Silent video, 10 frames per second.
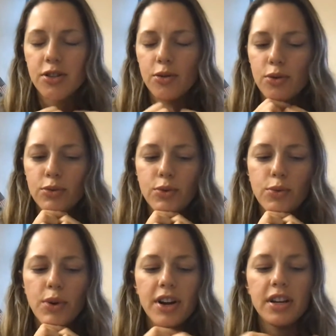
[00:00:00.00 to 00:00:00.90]
So
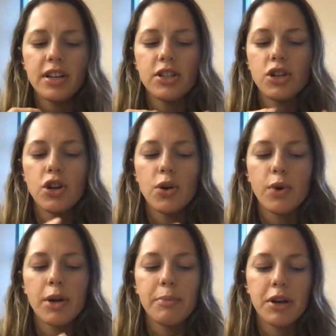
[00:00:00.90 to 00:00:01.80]
we're going to need to know
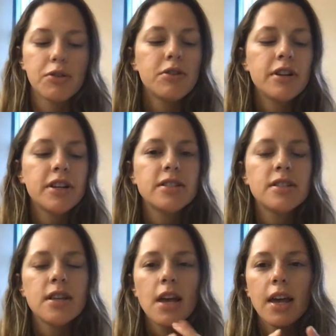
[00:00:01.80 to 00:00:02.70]
what a mineral
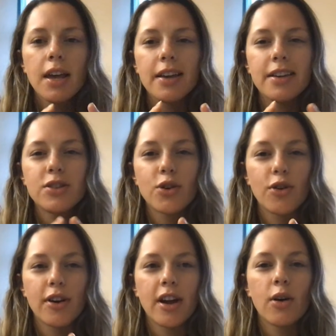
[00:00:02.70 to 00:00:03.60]
is, and
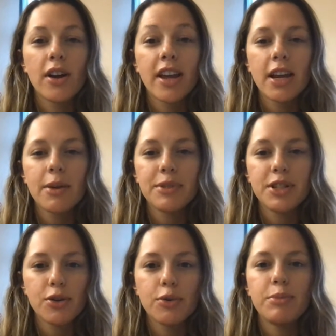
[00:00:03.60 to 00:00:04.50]
organic
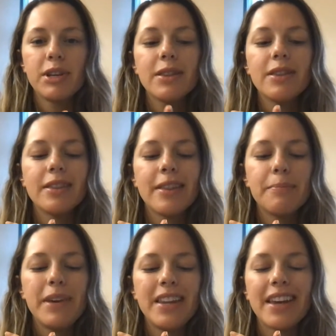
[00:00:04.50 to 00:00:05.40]
material would
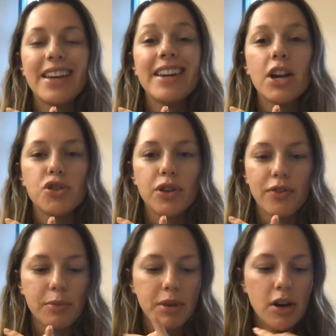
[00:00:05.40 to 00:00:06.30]
mean like naturally
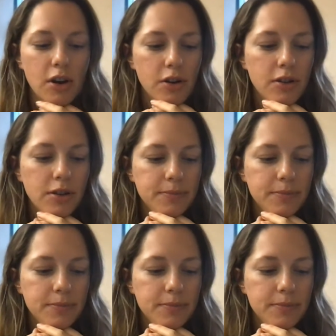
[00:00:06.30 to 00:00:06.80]
from the earth,